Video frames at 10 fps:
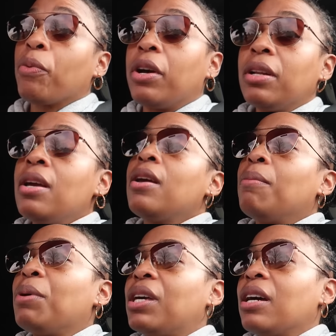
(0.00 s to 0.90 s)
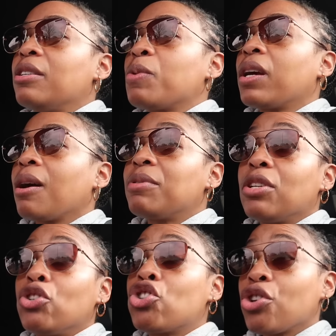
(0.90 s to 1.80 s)
one because when it comes
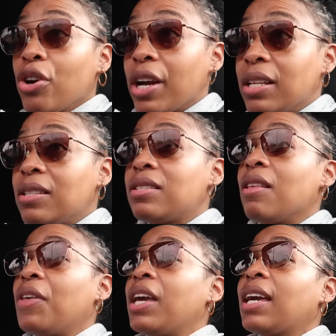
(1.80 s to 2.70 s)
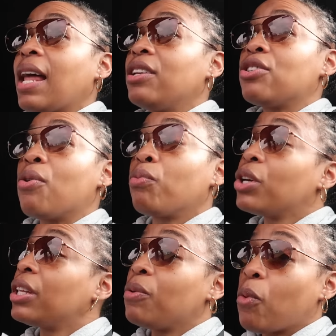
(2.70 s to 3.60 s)
to insurance, they kind of don't
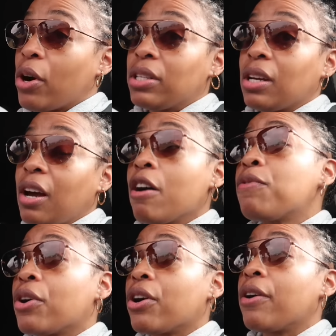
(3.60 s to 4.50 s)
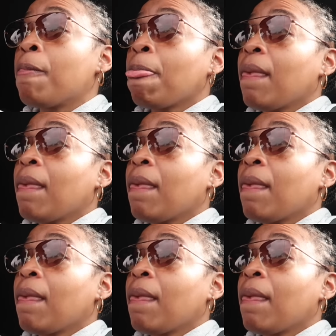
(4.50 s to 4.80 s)
really want to cover